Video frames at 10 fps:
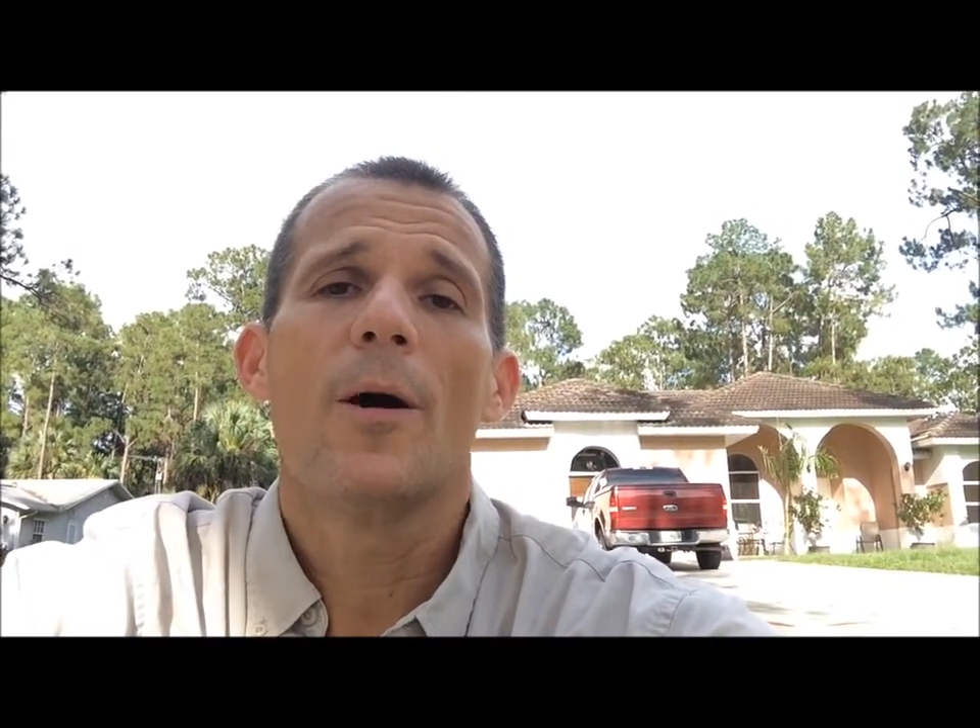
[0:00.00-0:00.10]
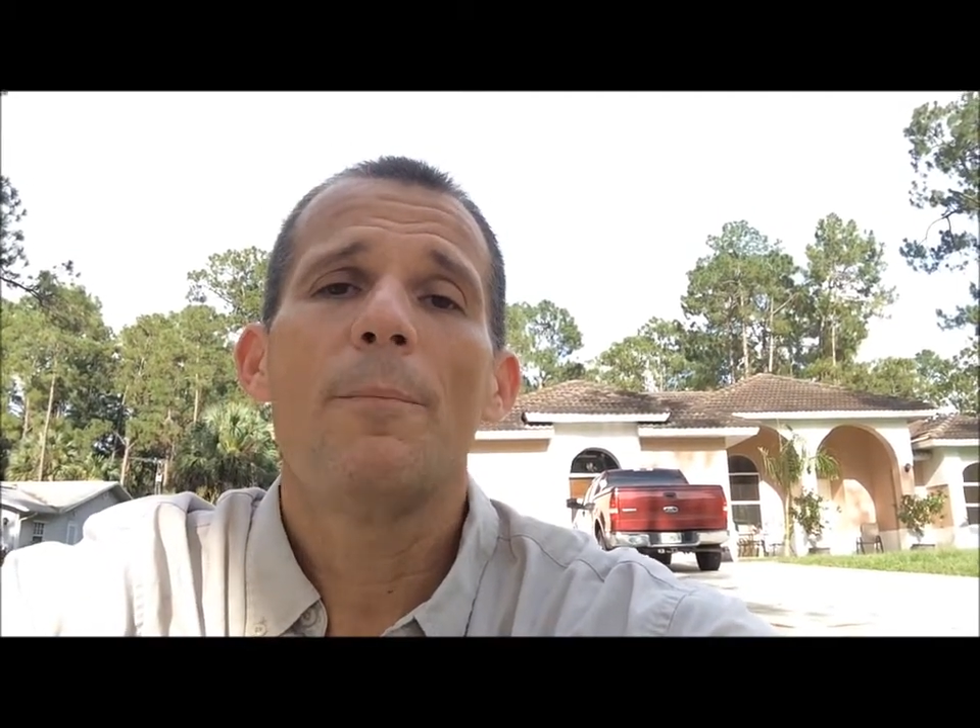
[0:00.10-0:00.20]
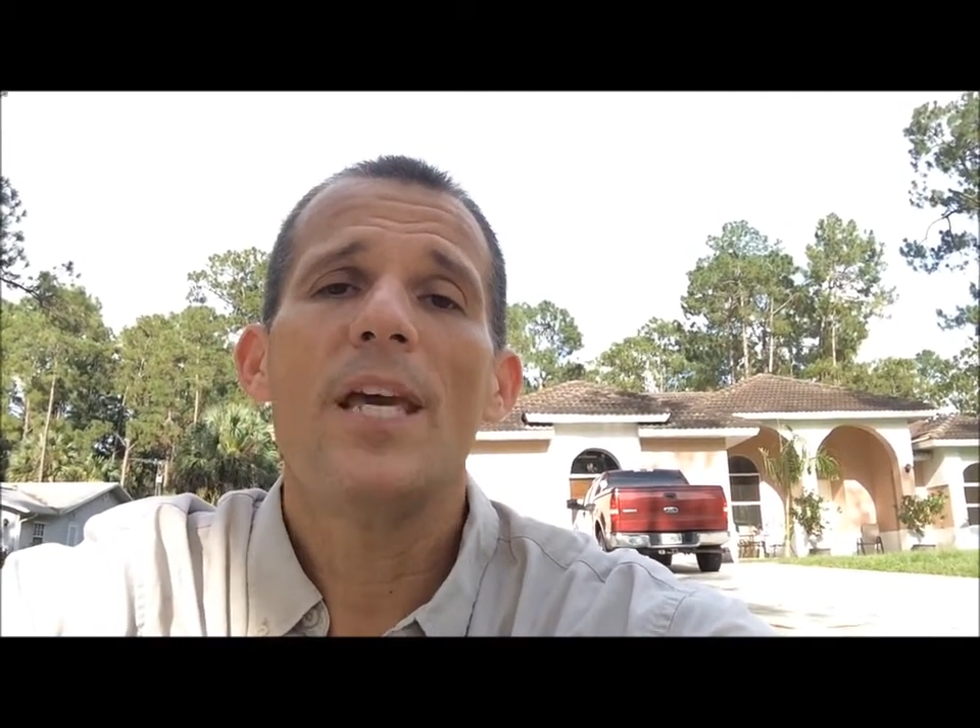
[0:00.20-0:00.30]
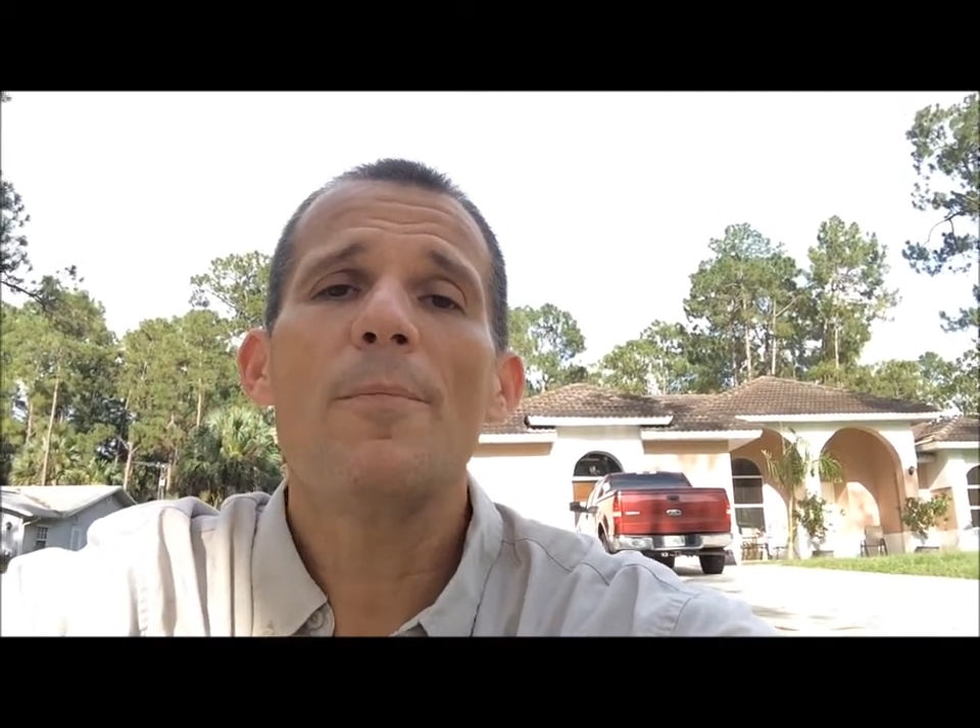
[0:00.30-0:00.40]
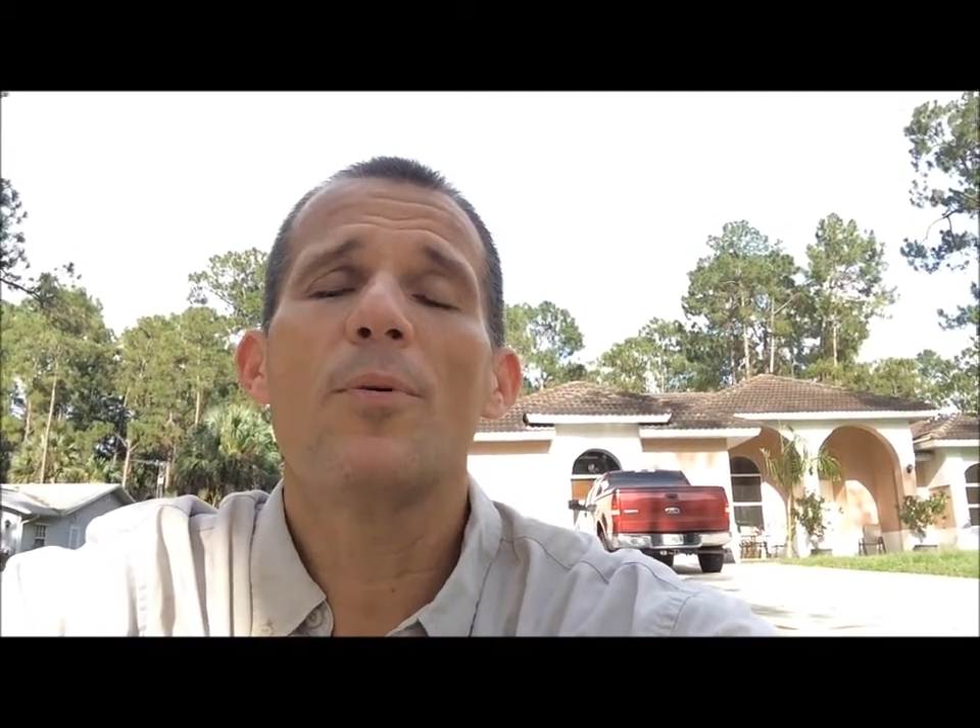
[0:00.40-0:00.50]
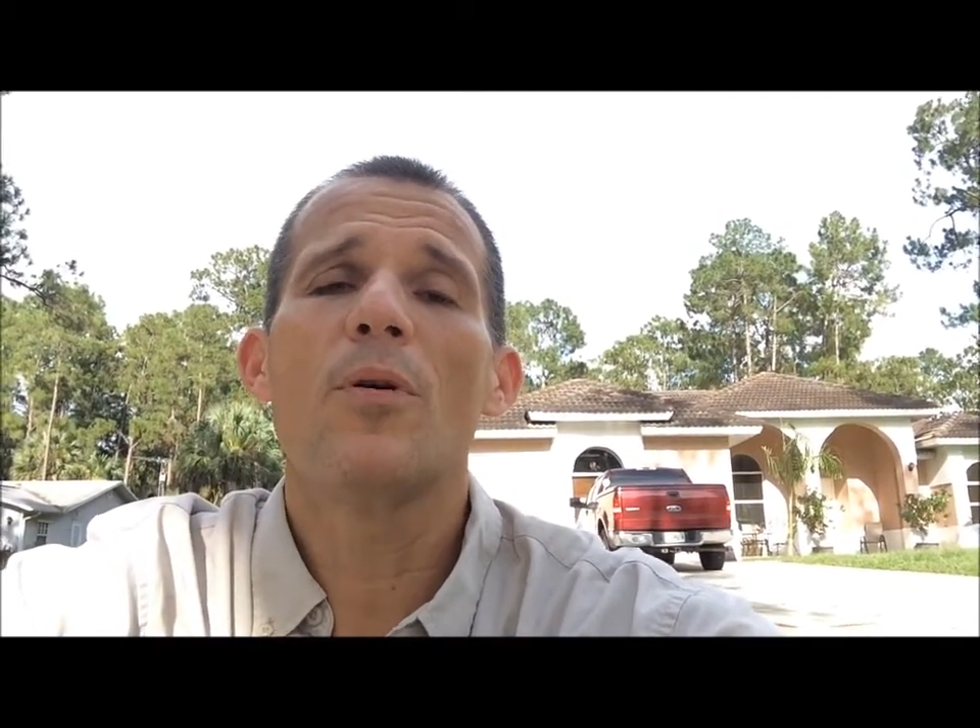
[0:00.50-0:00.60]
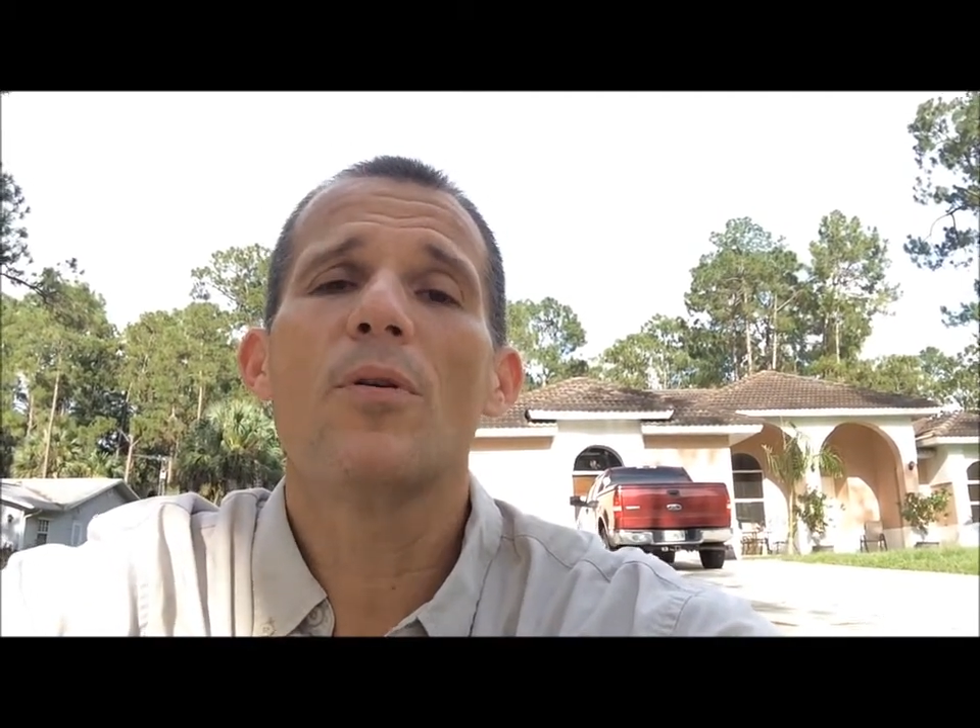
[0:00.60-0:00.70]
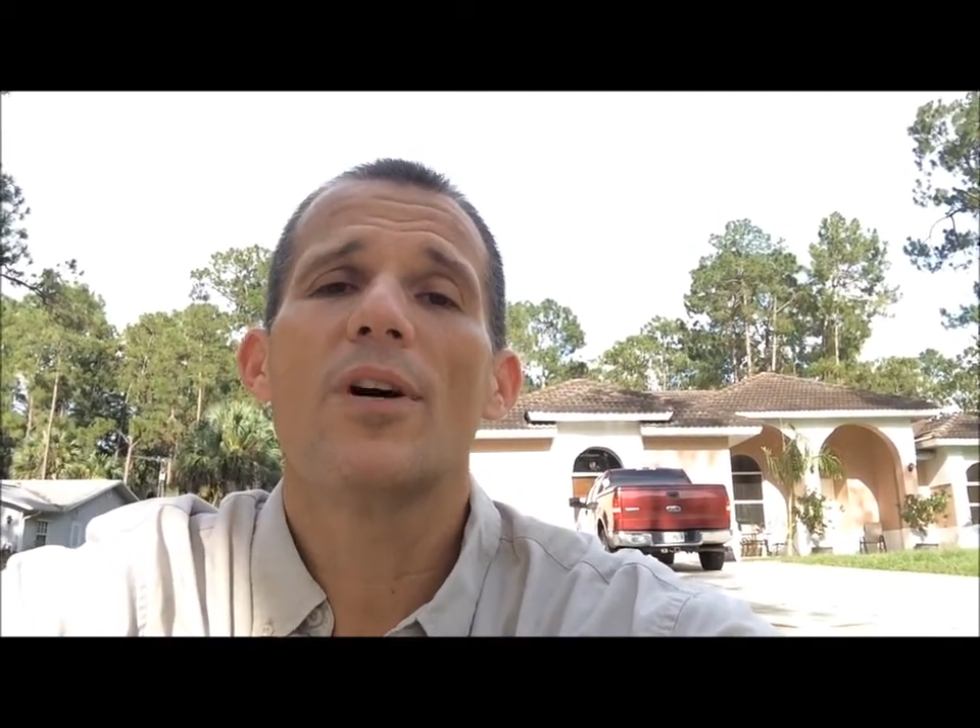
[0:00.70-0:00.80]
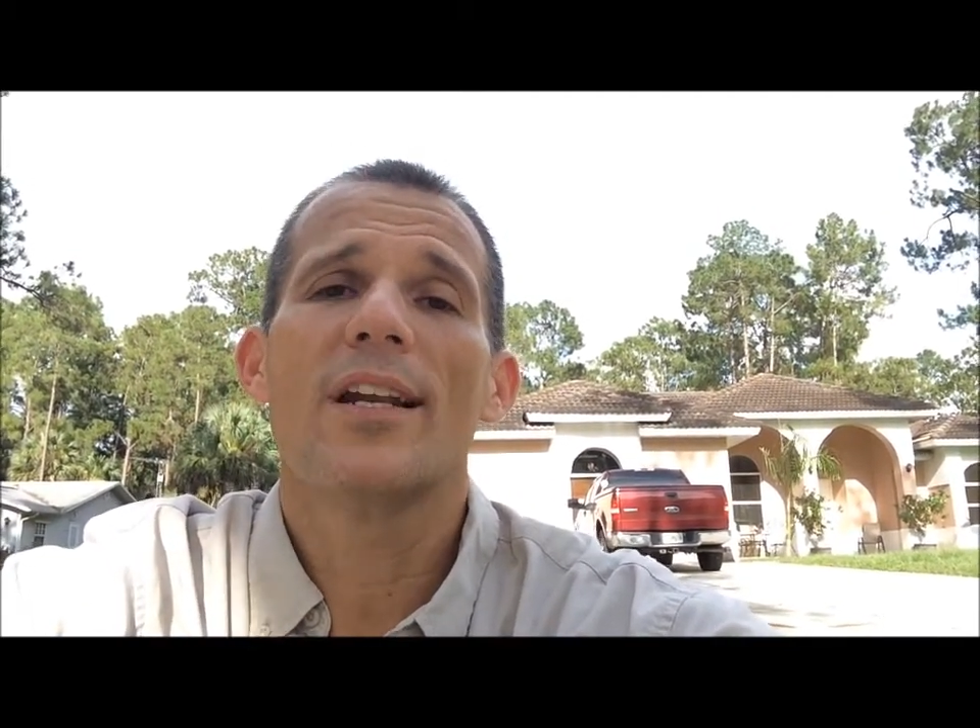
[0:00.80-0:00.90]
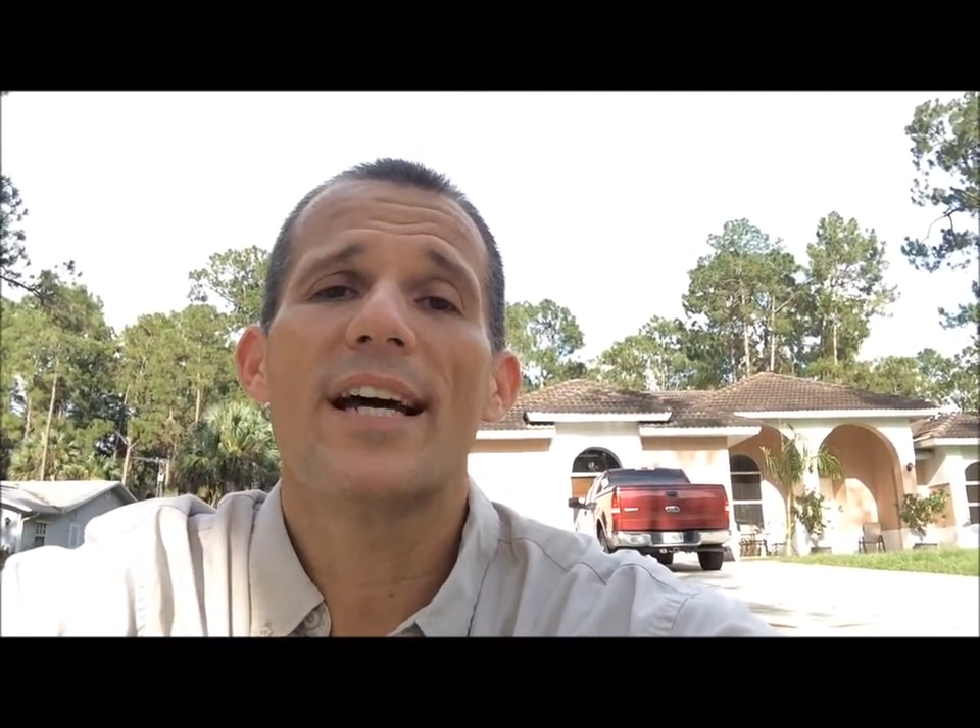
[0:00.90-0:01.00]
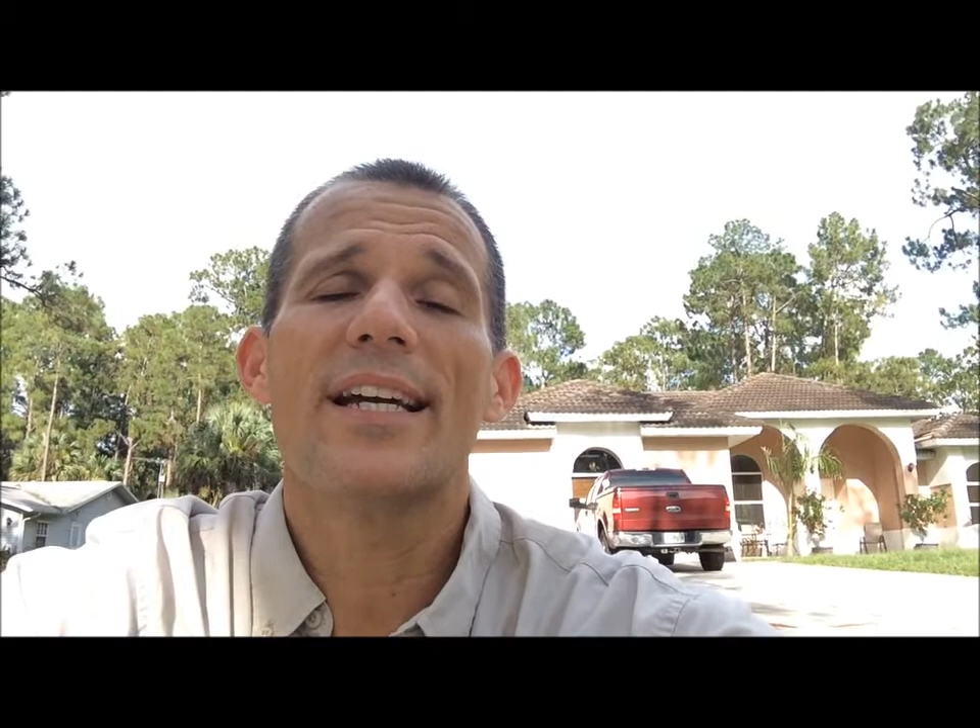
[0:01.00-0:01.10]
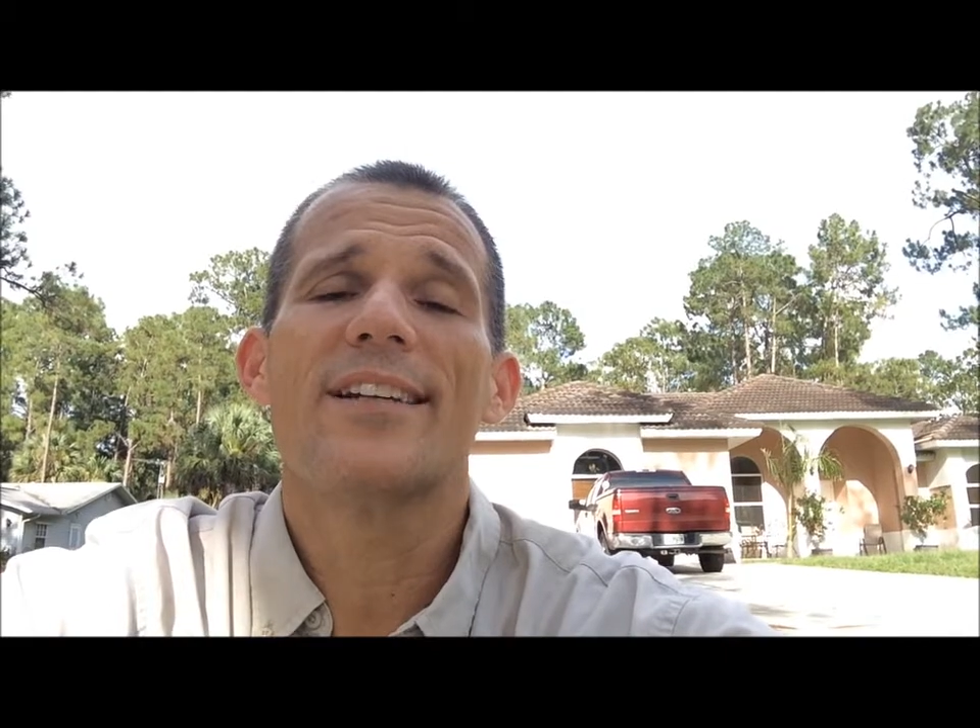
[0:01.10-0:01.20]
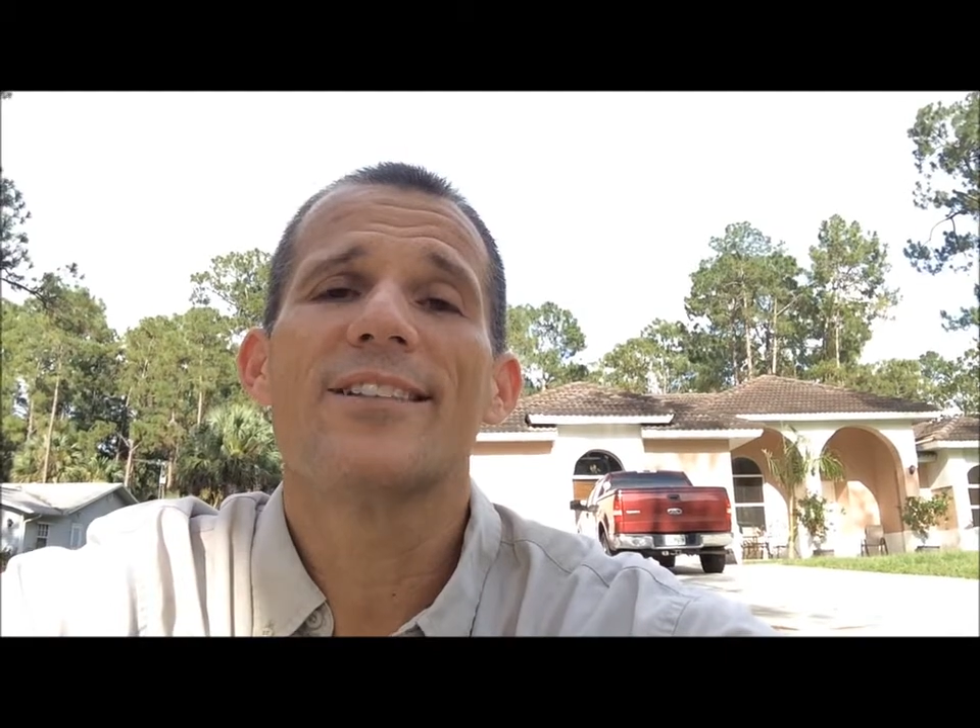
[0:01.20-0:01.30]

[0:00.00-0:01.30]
people like